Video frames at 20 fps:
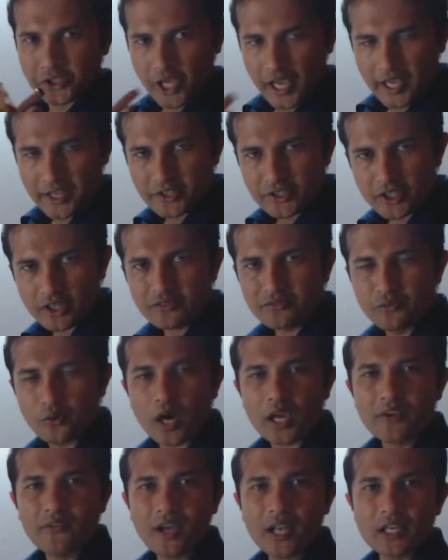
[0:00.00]
change of
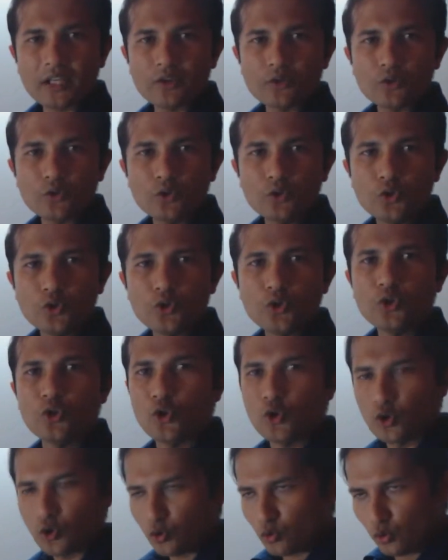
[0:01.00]
y value
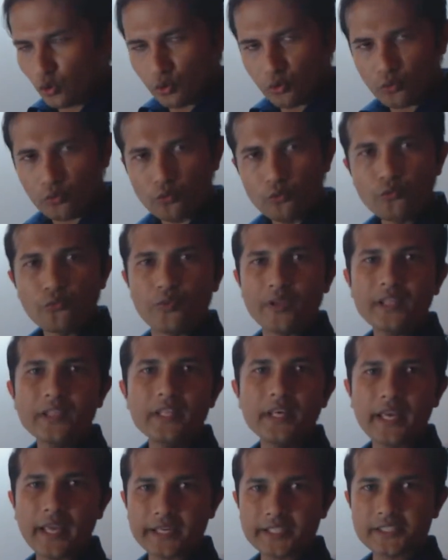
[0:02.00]

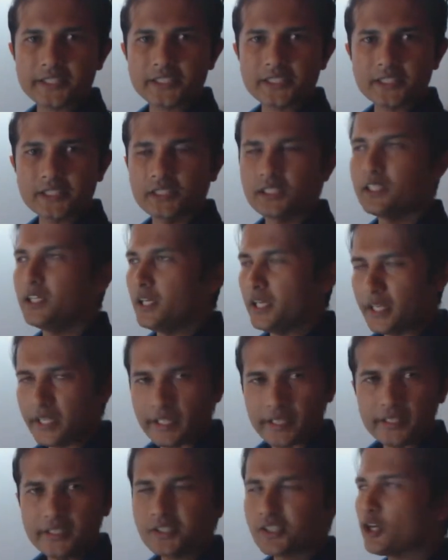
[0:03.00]
with the x
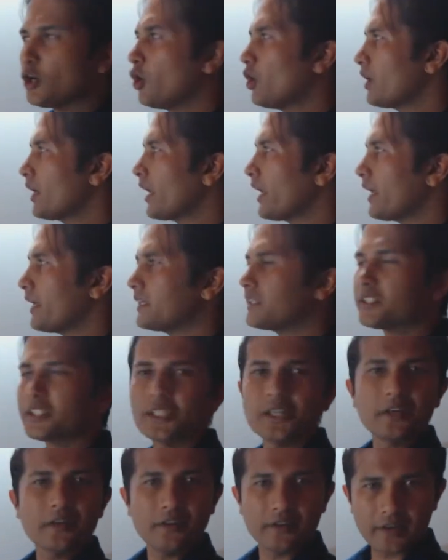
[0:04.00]
is known
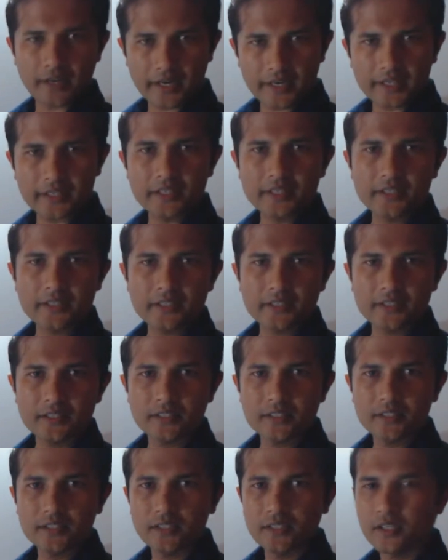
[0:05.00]
as gradient.
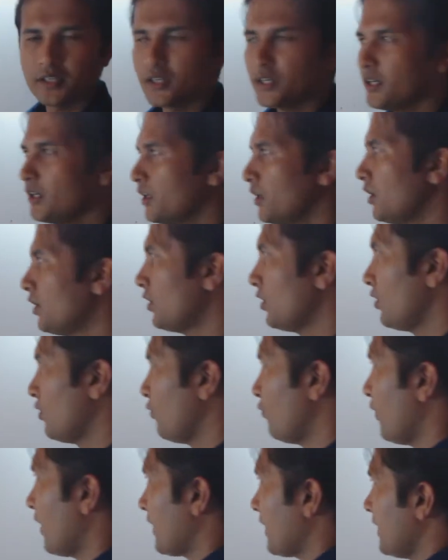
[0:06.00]

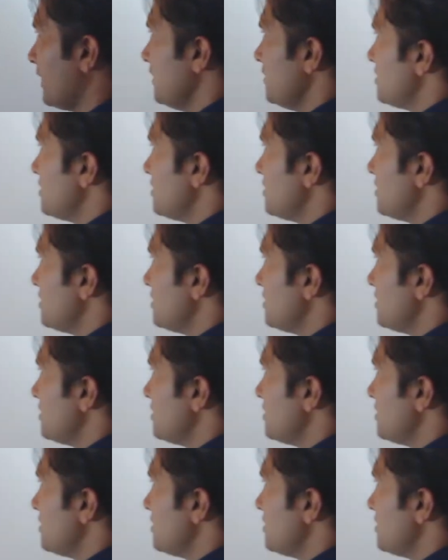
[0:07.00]
What